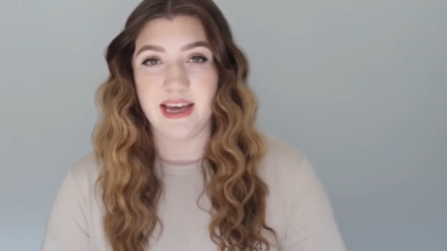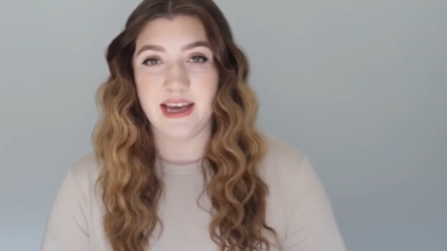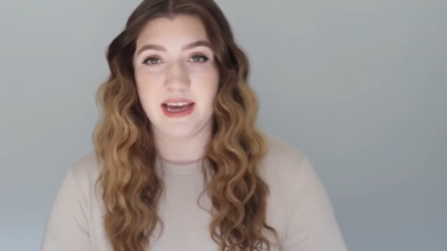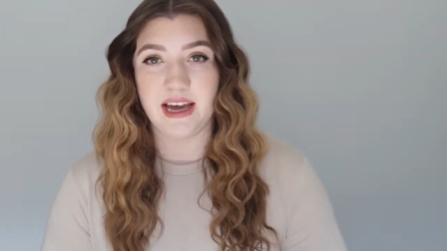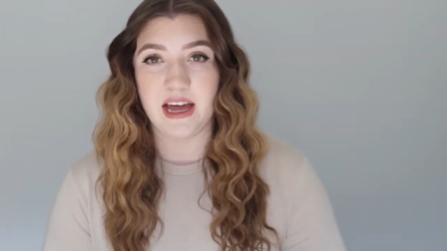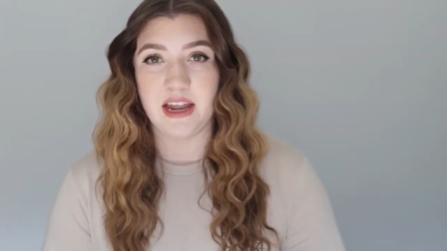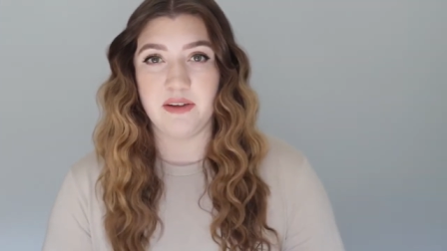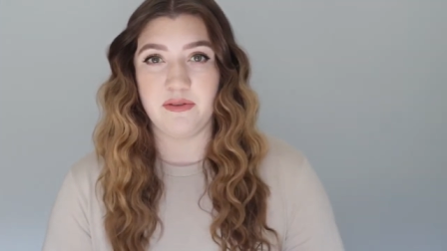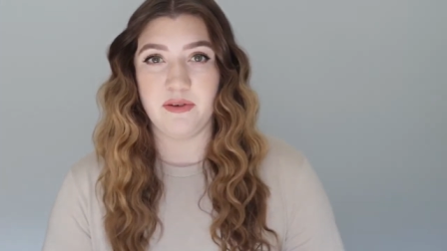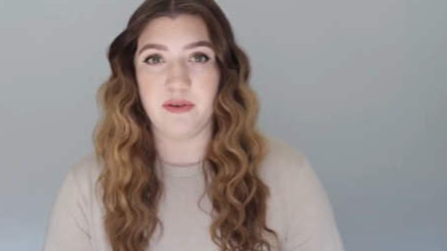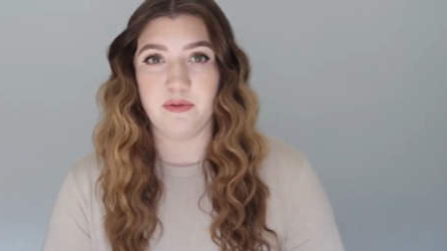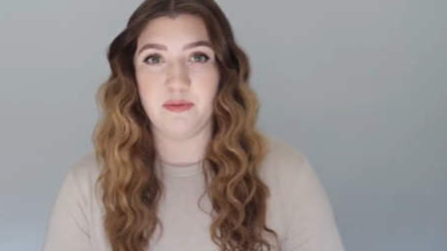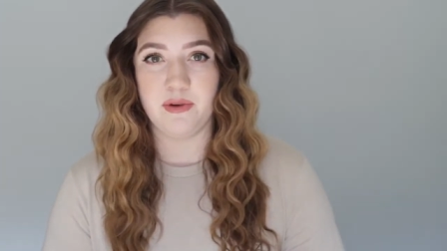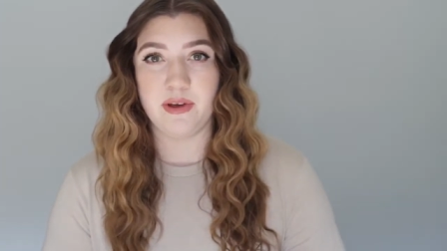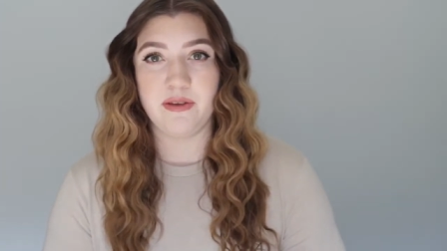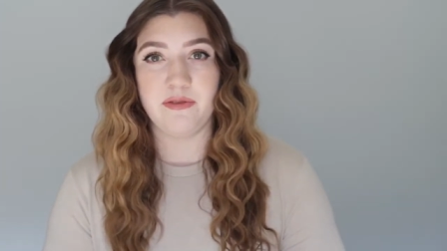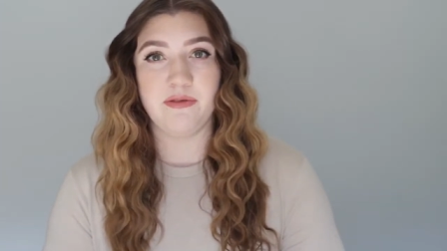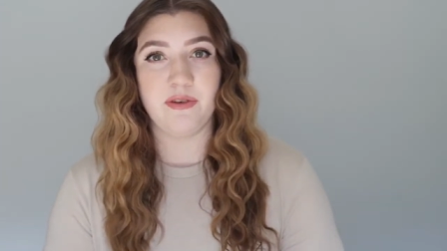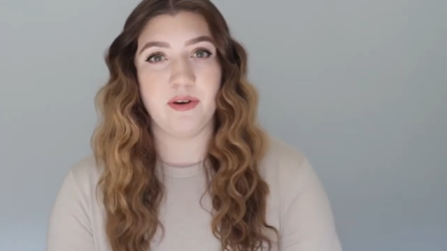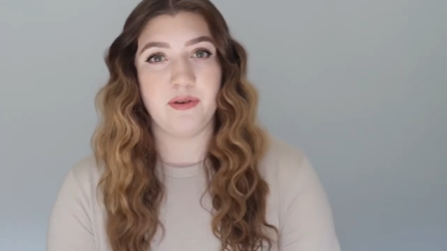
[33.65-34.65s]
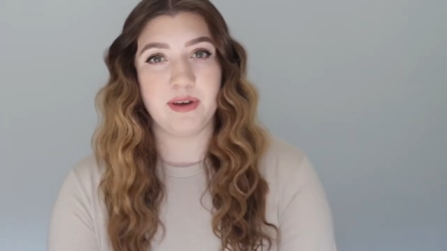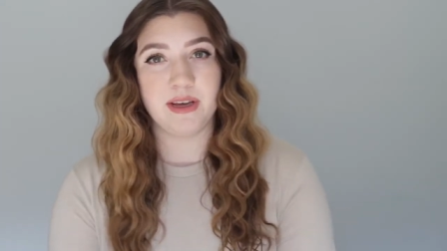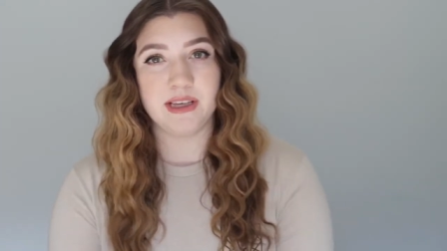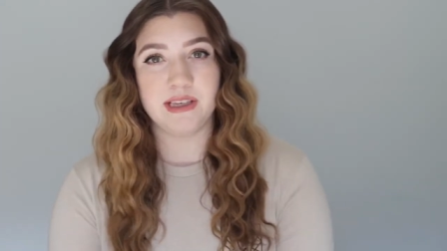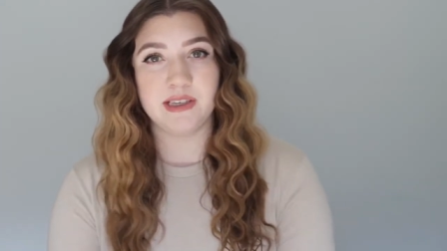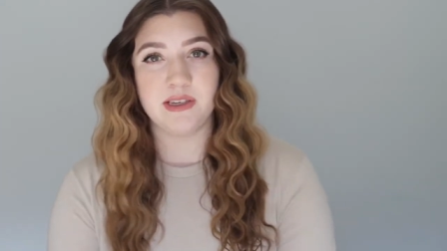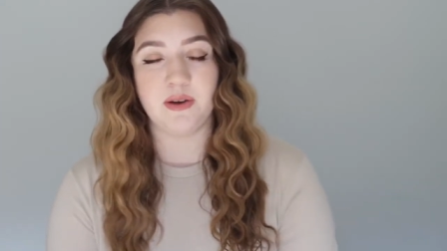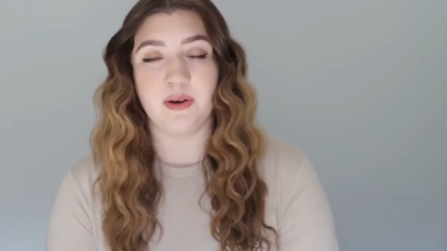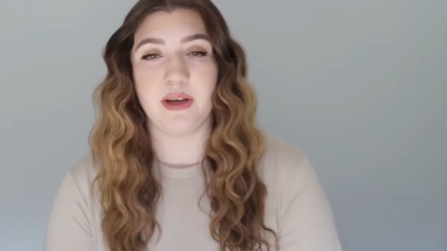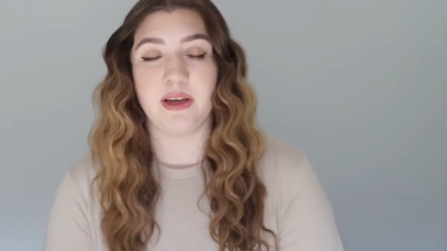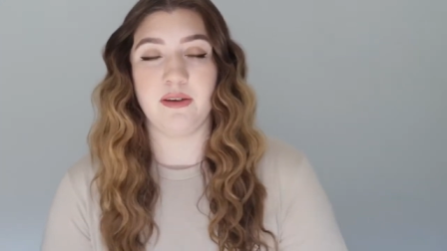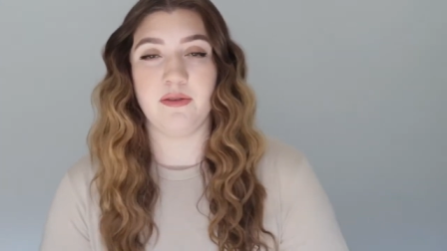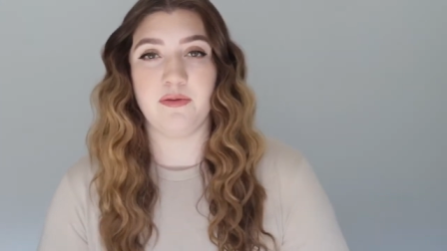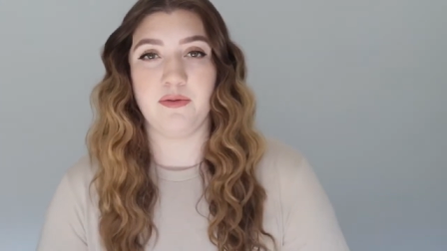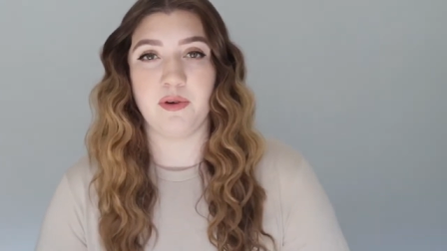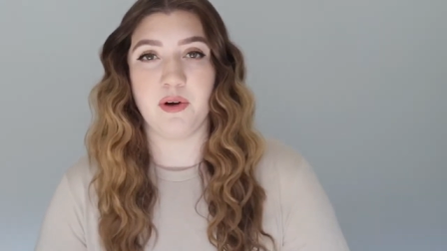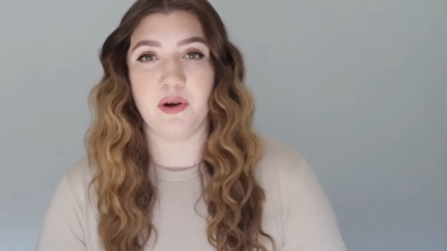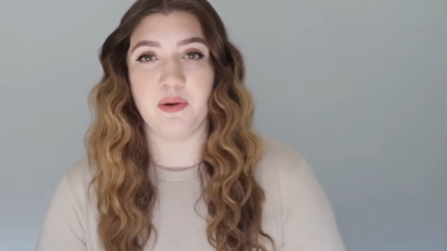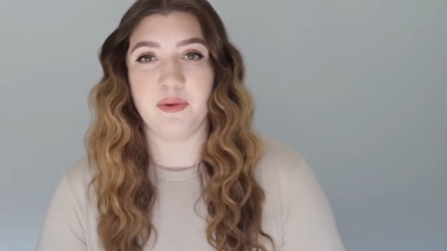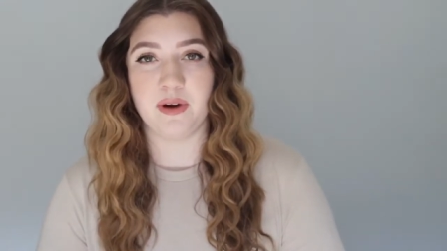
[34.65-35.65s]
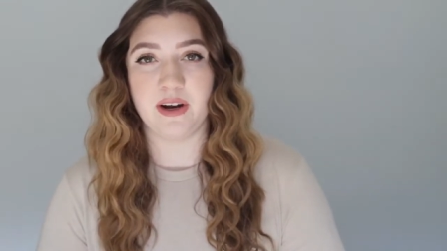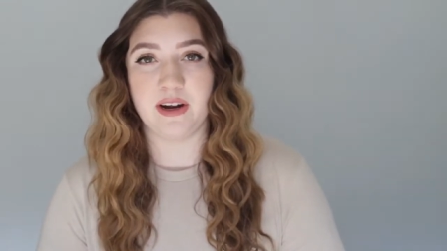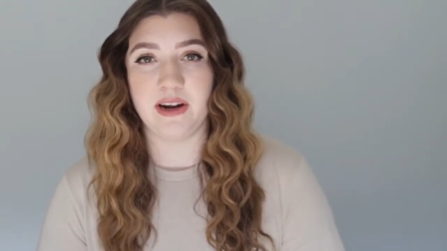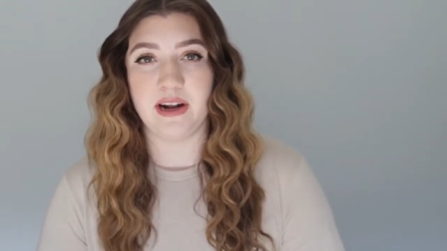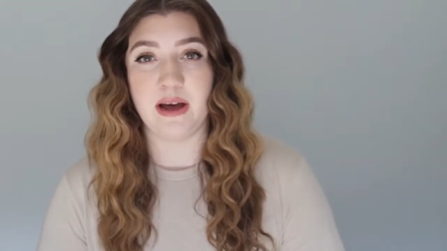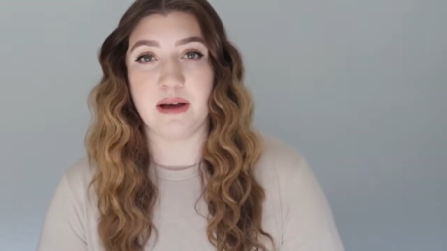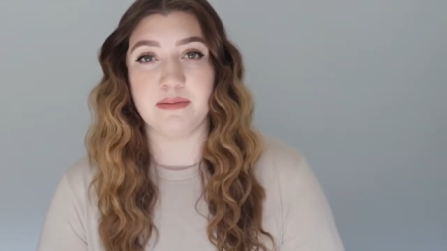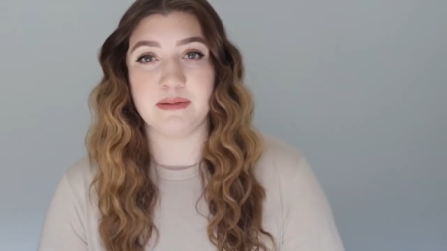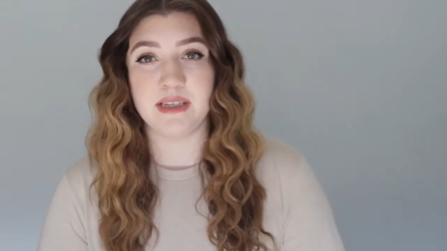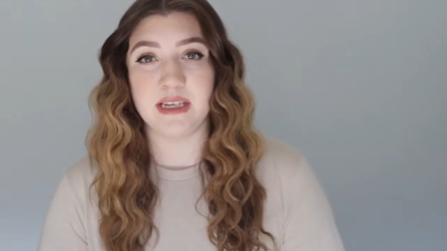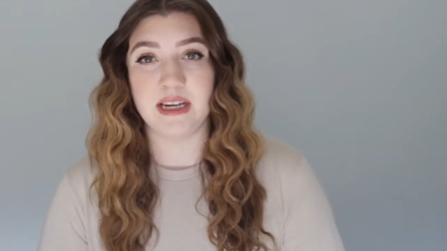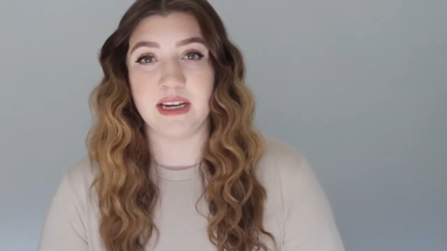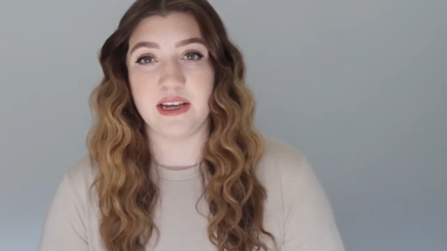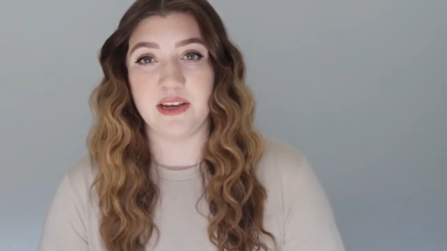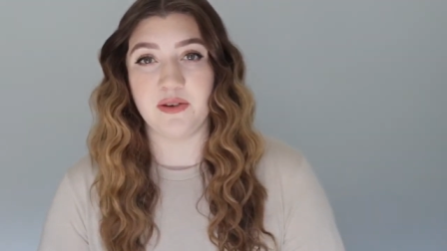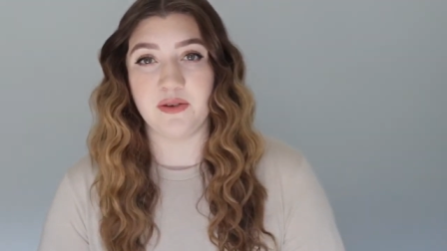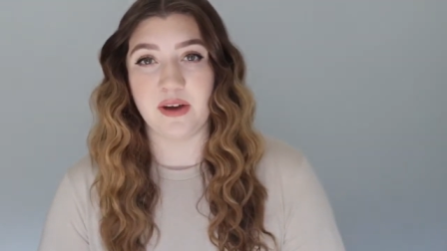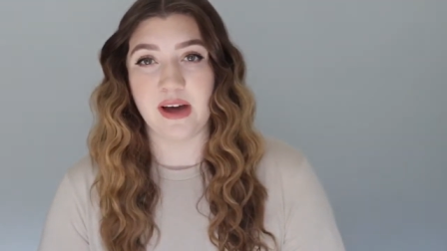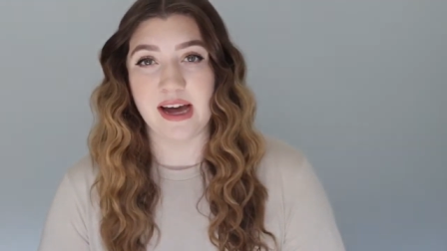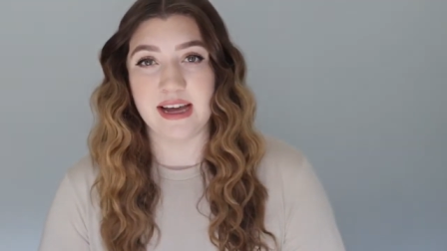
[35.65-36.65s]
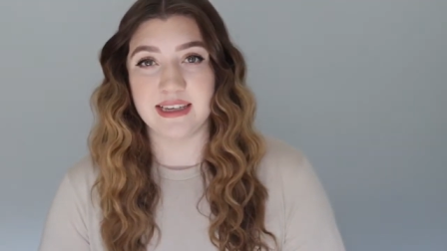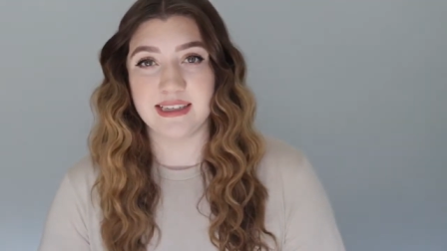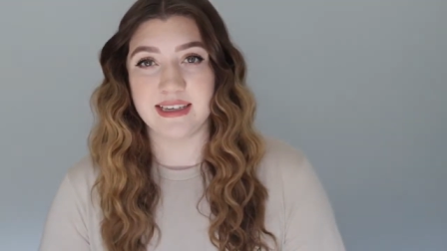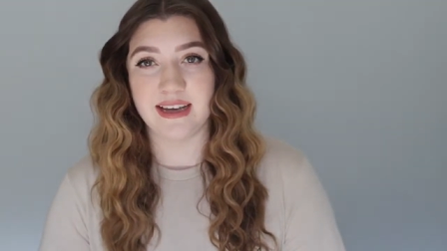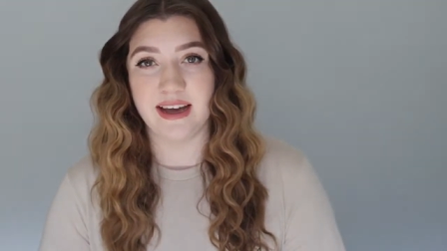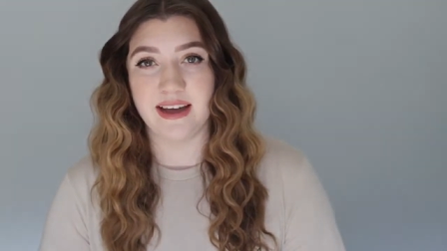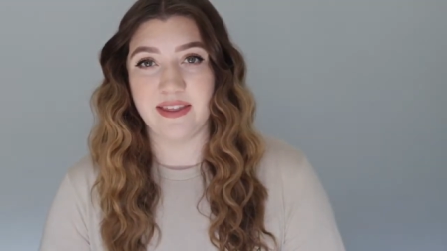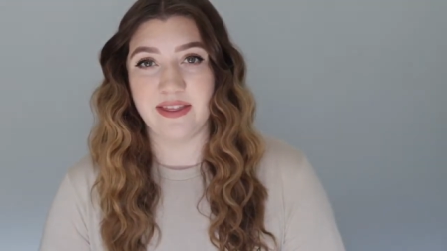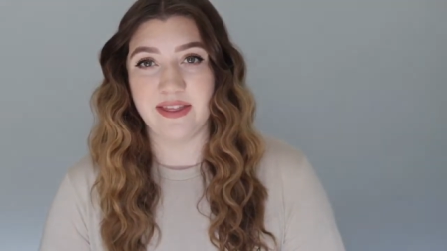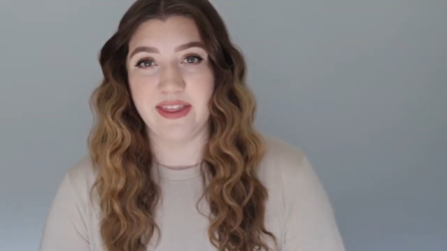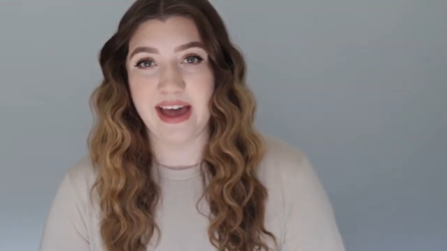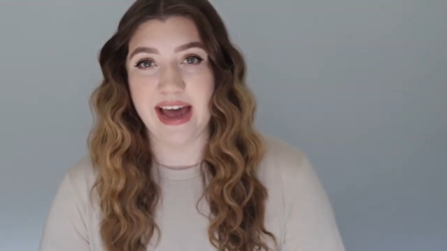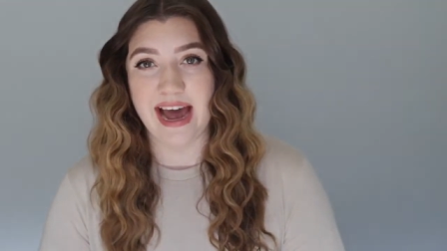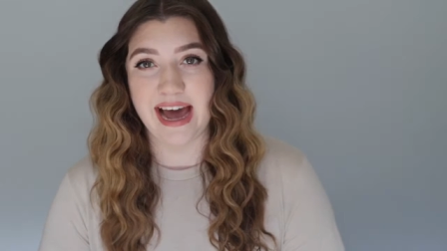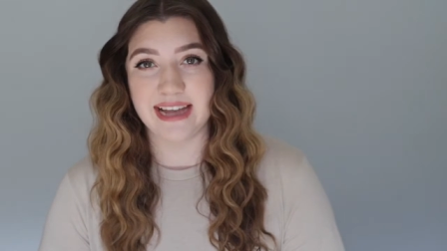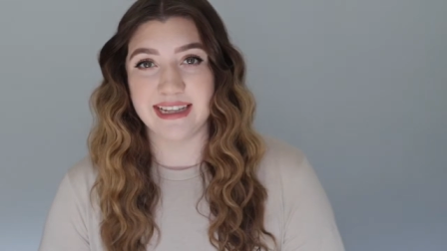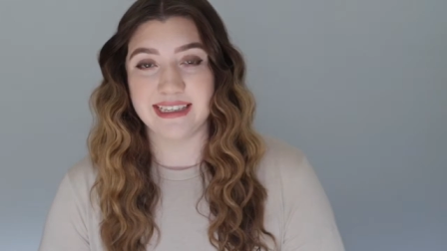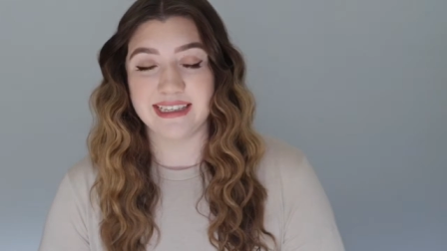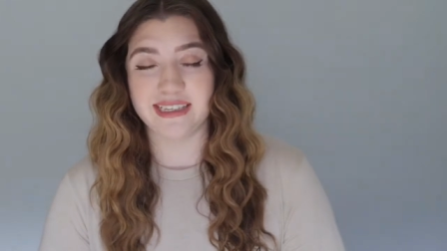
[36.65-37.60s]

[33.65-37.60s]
kind of a refocus going forward and updating you guys on that.